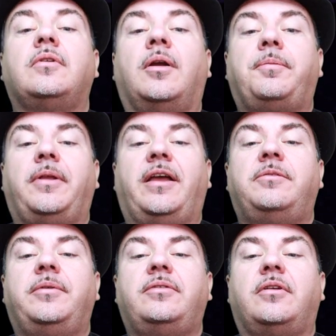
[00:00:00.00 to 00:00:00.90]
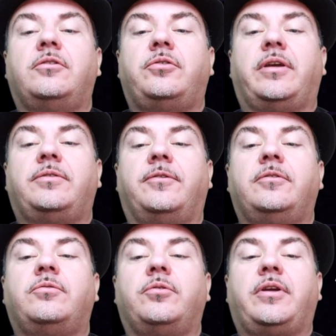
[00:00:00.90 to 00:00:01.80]
are plasmids that are
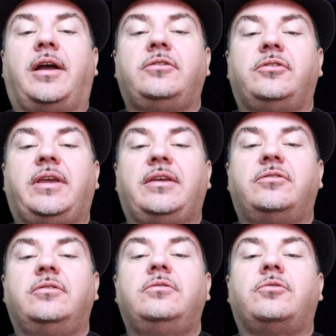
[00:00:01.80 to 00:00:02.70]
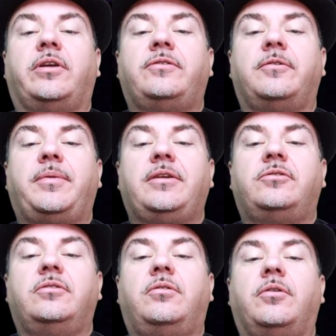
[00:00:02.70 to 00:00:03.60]
transferred through conjugation,
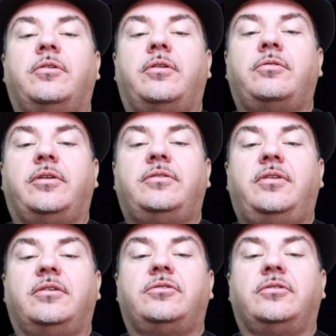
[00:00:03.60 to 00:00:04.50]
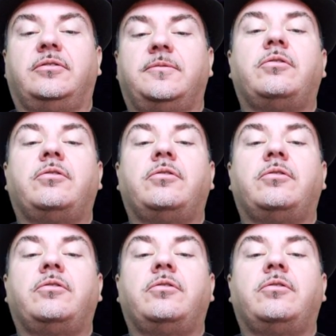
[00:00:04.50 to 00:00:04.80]
transformation, or transduction.